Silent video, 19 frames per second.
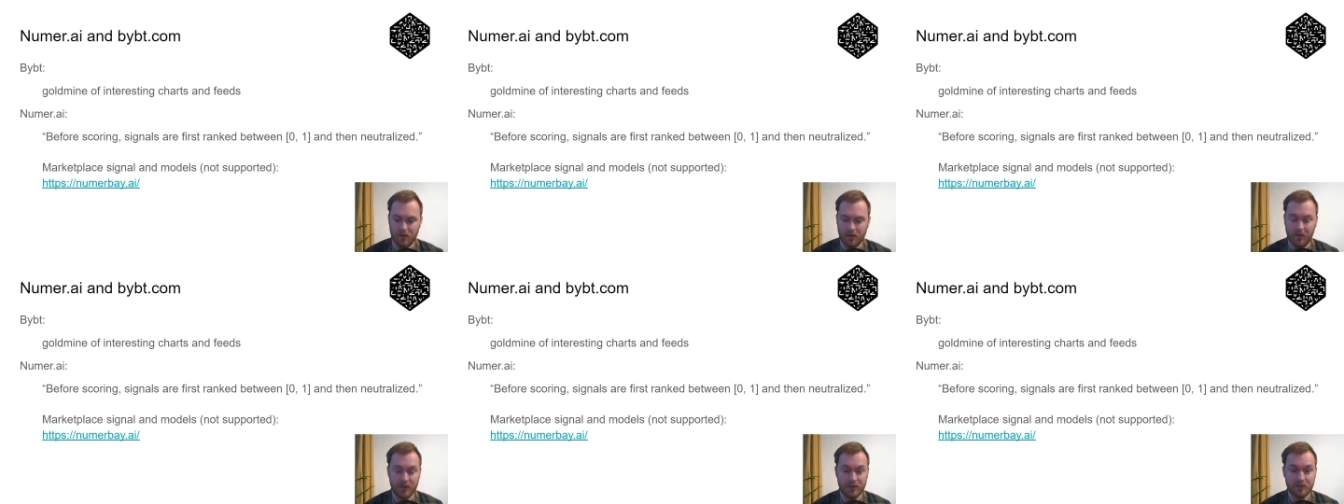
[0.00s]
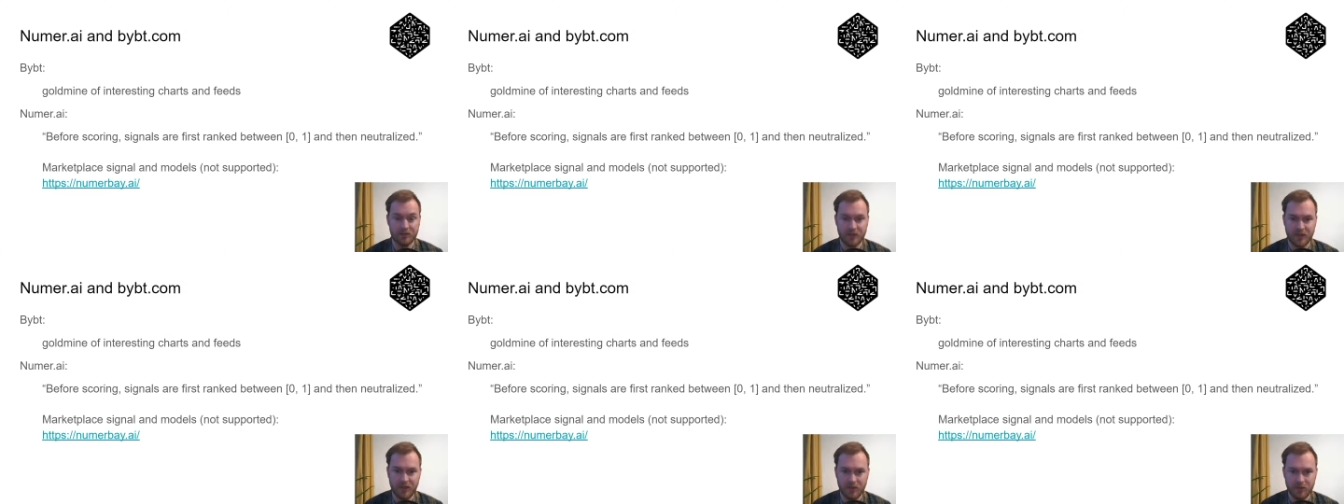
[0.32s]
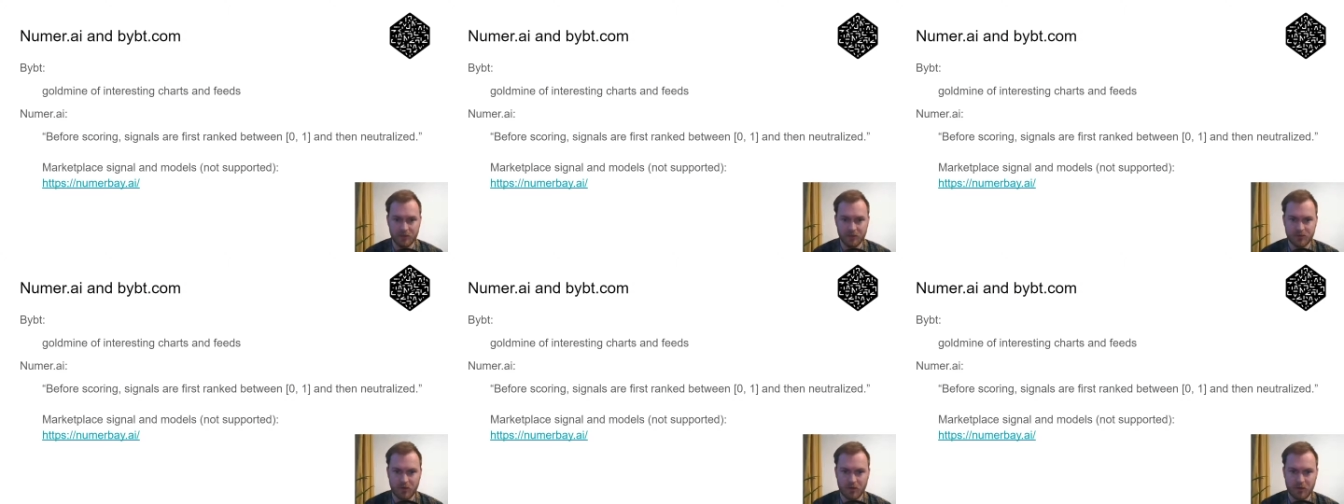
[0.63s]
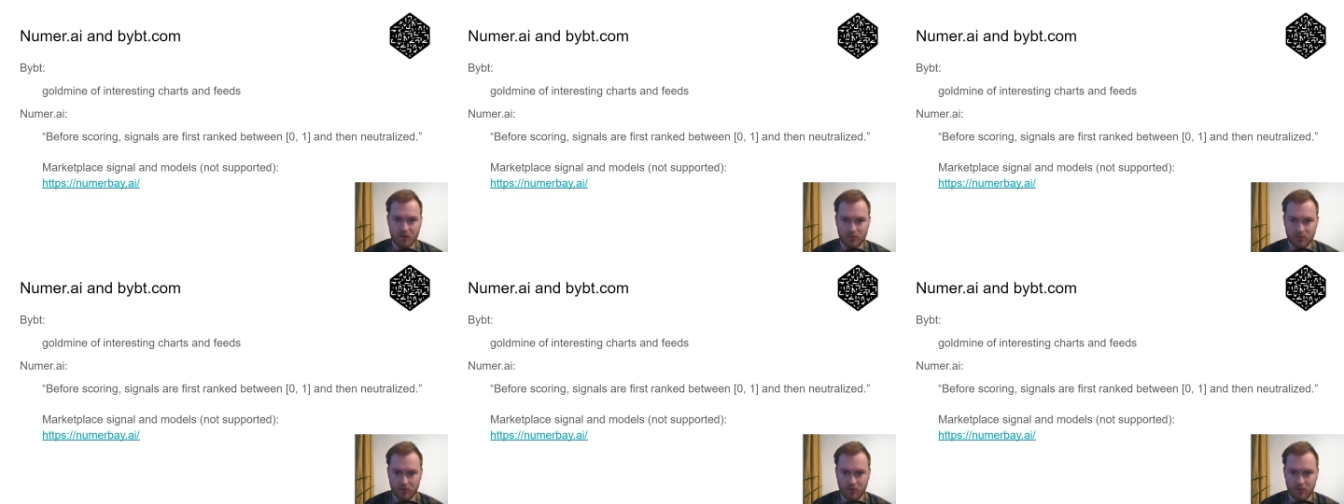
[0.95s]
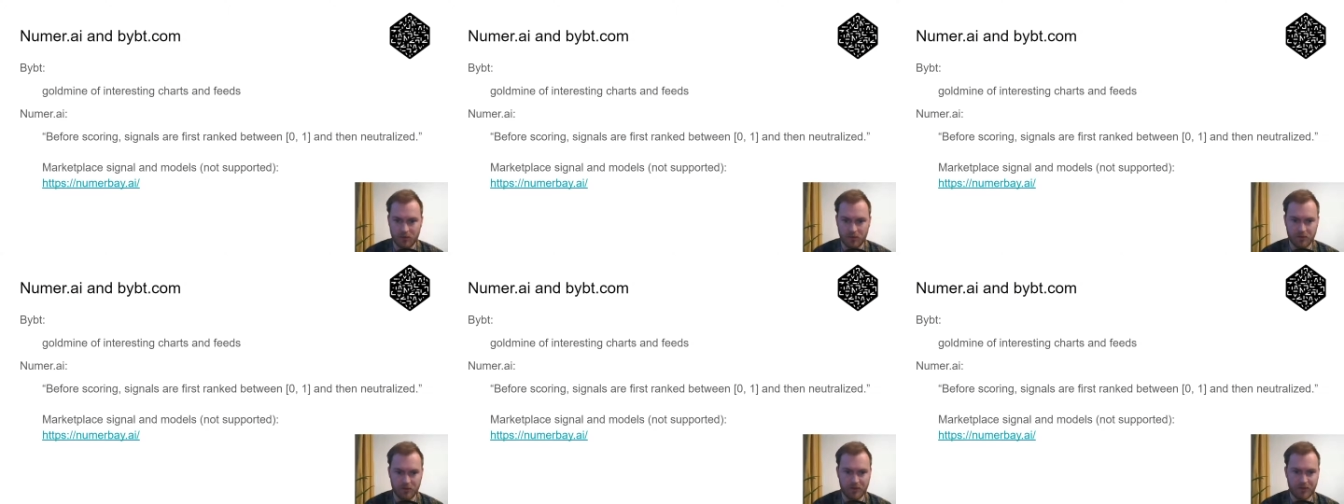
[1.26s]
it's free, so
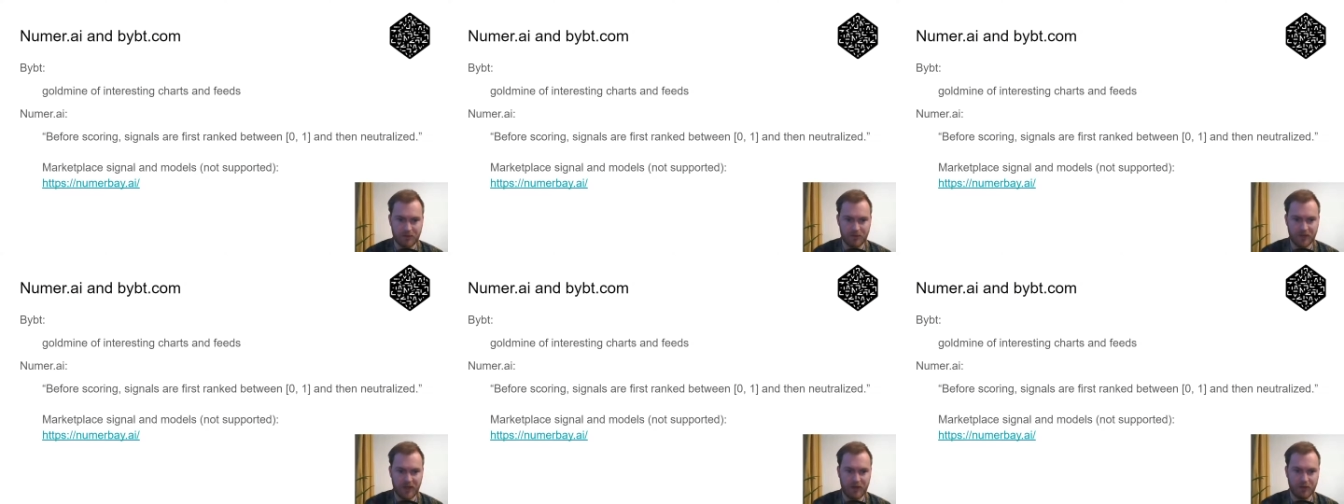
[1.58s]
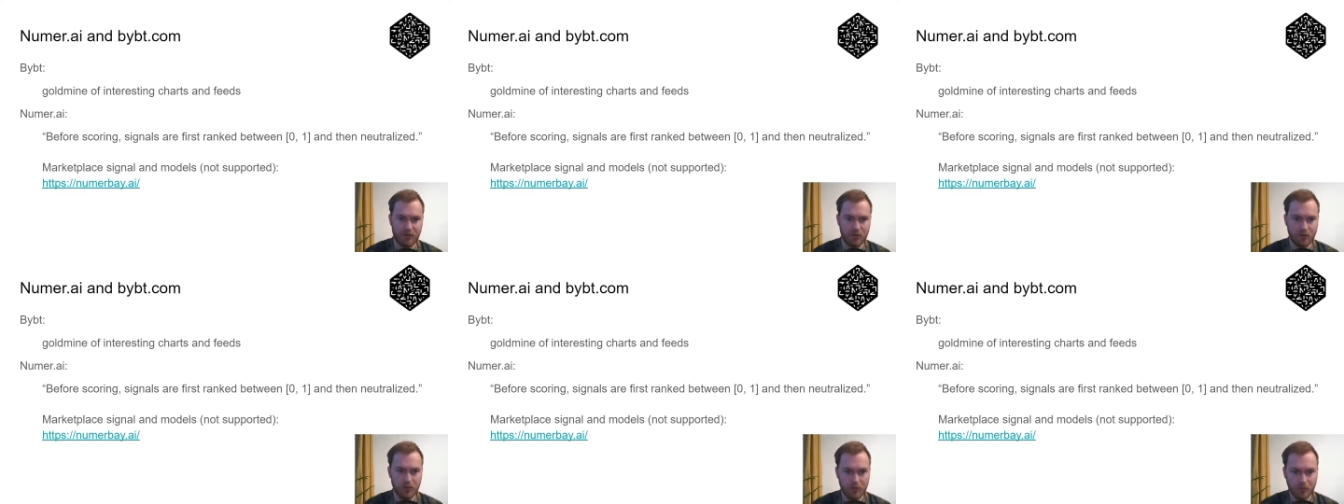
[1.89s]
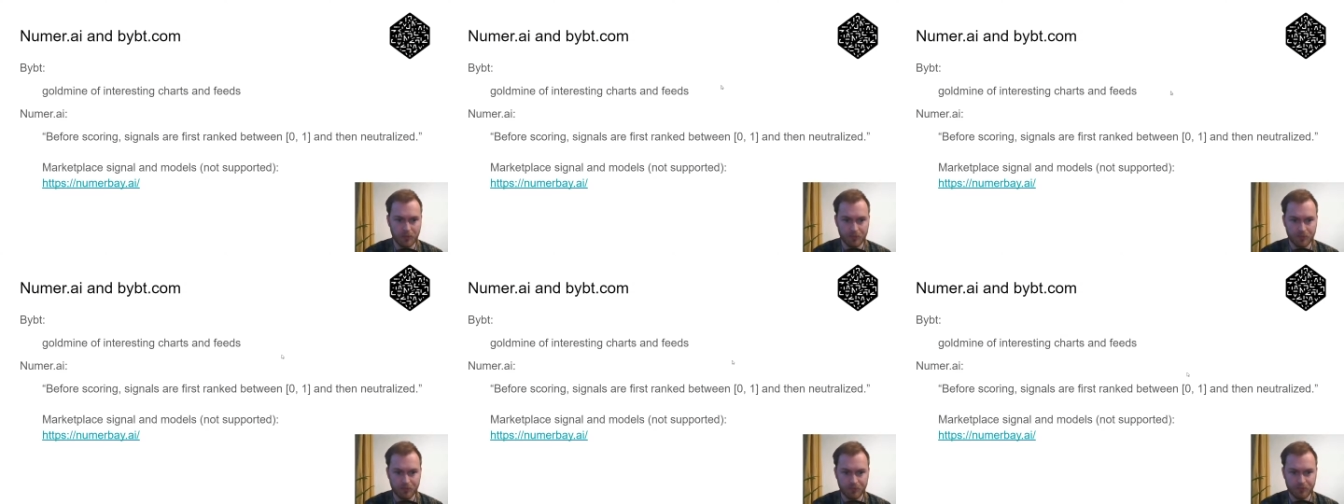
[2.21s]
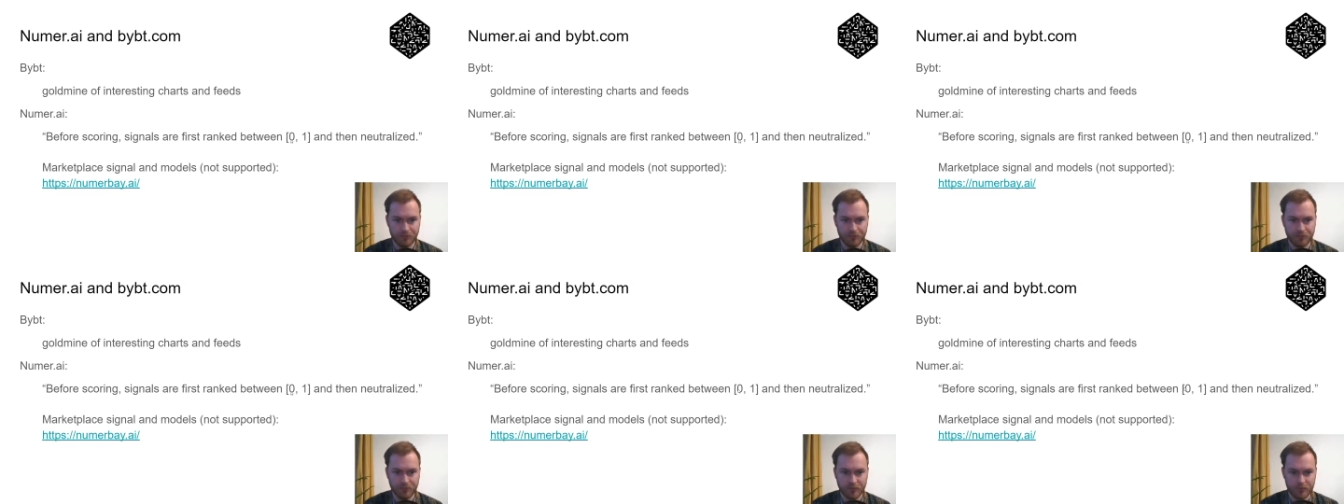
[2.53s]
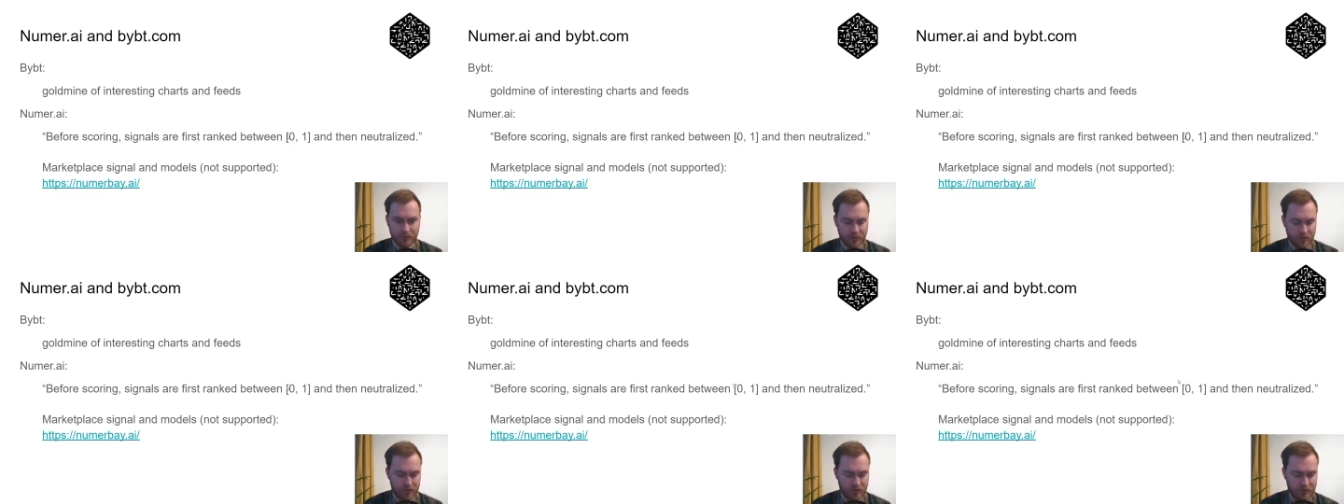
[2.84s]
definitely have a look.
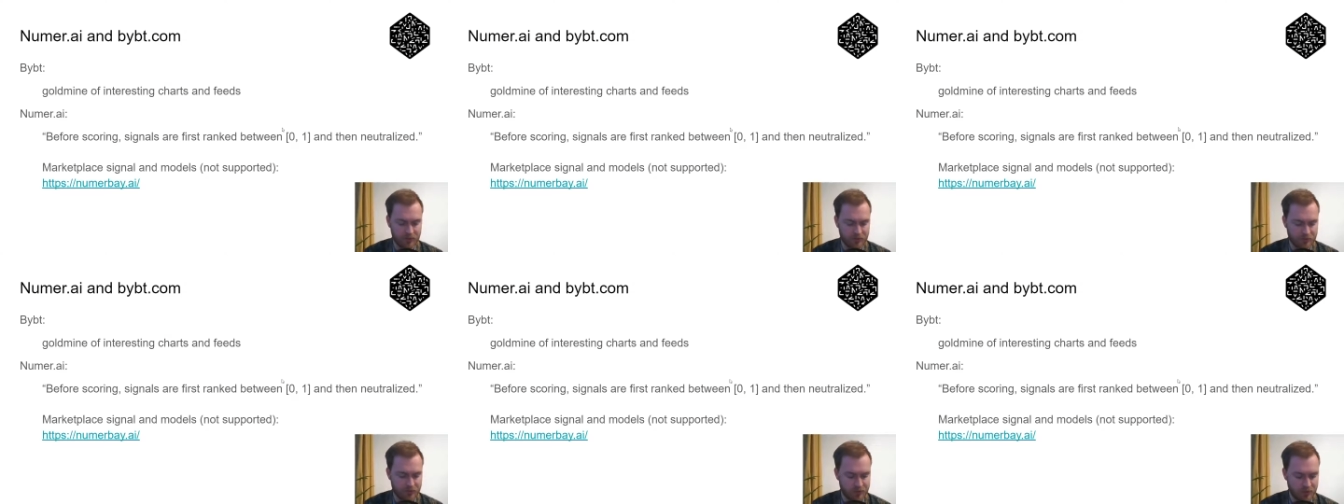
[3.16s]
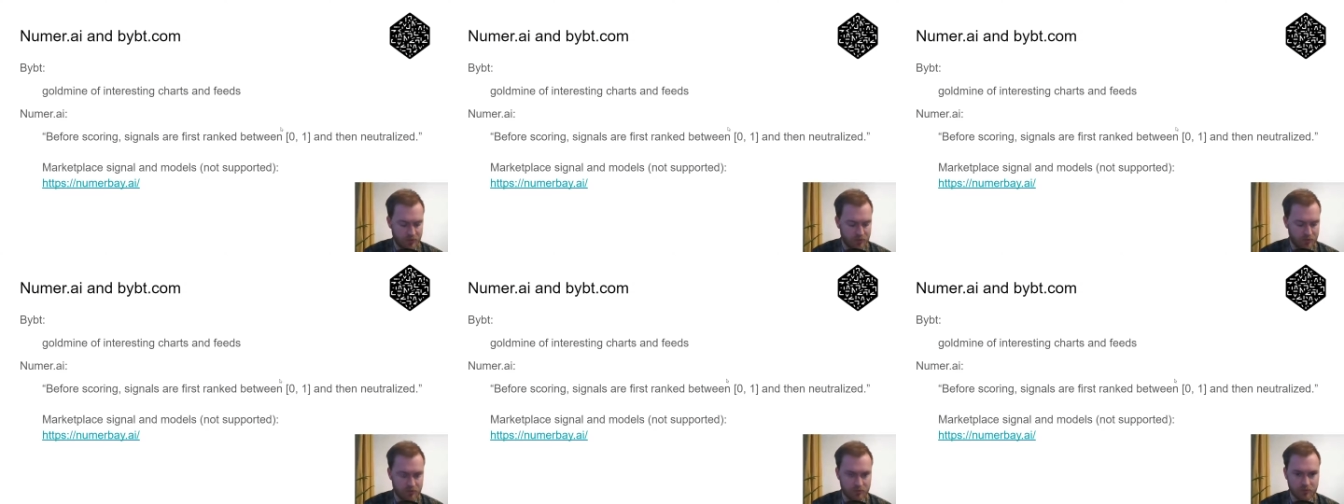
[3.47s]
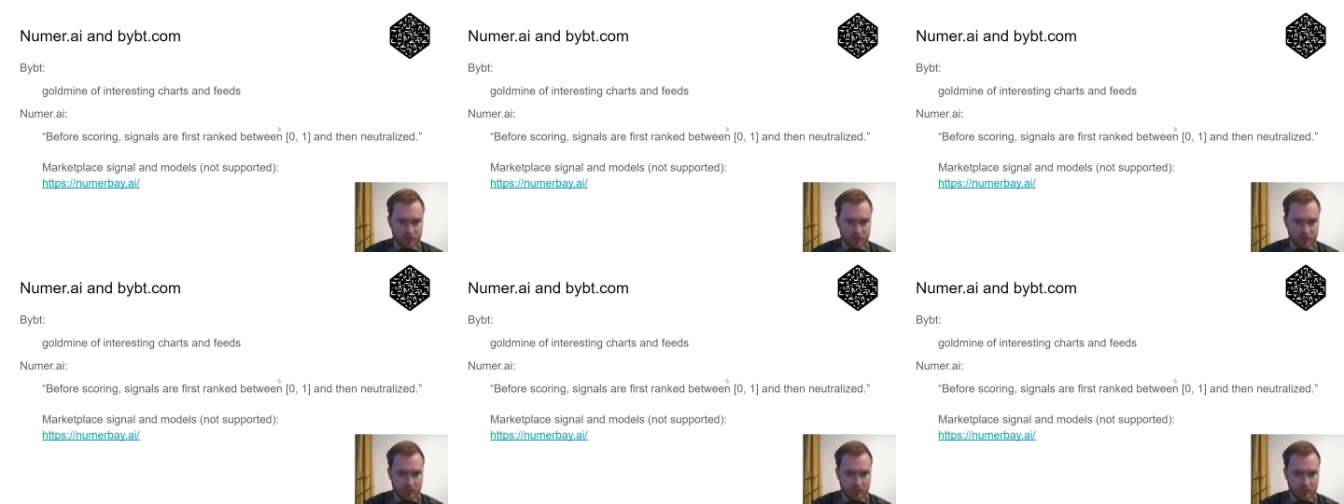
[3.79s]
So